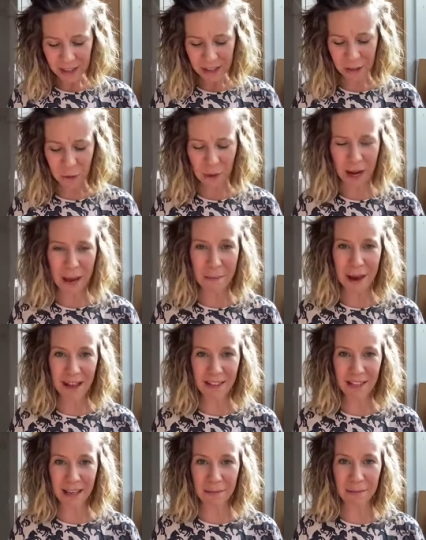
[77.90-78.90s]
So when I
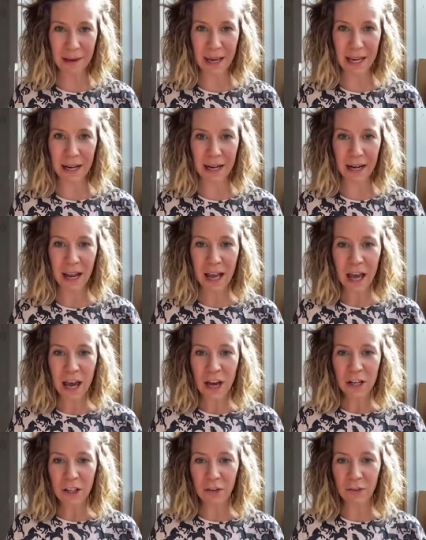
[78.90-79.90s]
met him in
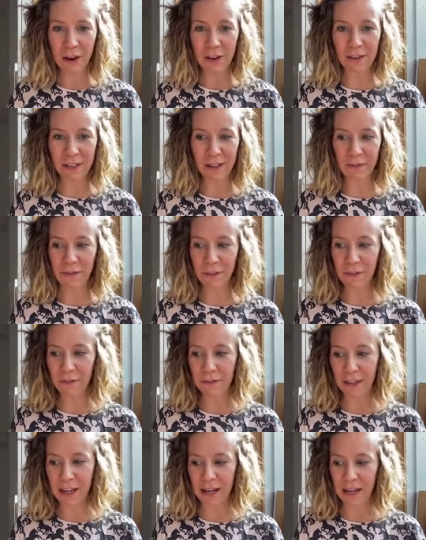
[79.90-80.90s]

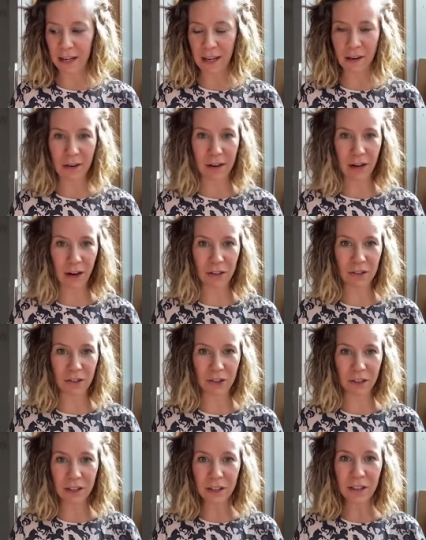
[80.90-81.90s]
2015 here in
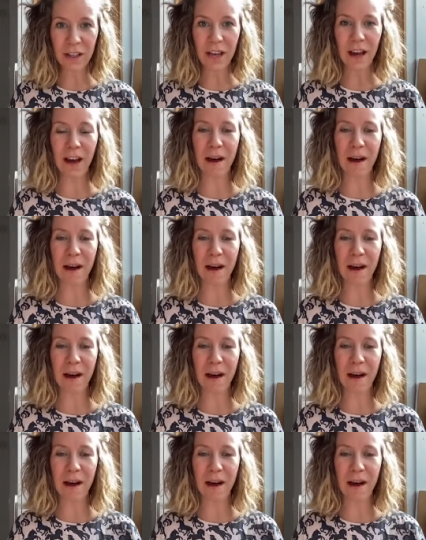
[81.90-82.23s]
London,